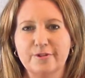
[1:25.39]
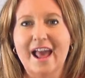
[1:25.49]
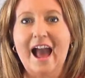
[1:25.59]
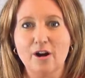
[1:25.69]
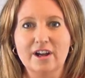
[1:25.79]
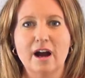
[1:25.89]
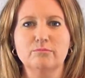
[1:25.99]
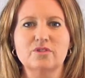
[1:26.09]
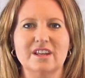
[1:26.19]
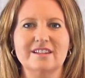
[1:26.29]

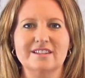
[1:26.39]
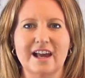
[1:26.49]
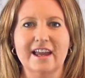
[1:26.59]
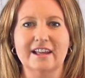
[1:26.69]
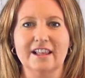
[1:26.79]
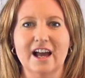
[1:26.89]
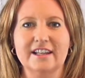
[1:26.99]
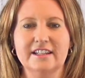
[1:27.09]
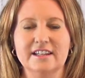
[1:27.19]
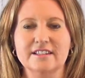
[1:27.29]
outcomes in saying it like
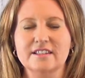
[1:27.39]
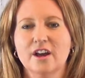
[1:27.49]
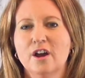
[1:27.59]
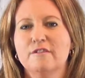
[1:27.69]
it is.